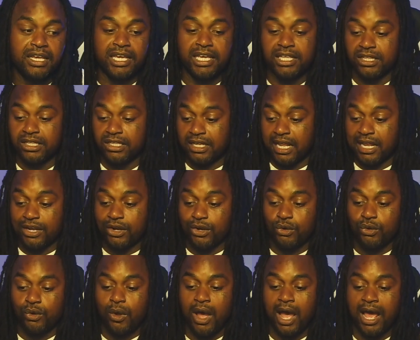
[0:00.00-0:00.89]
Either they
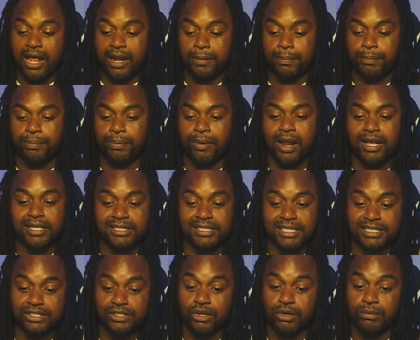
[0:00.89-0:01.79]
don't know how to
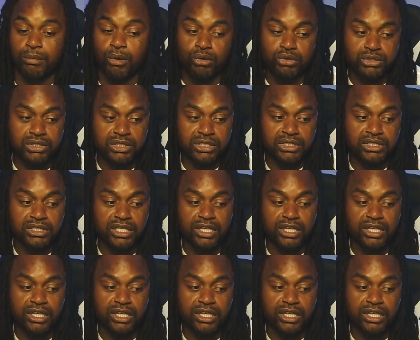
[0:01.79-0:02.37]
process their emotions,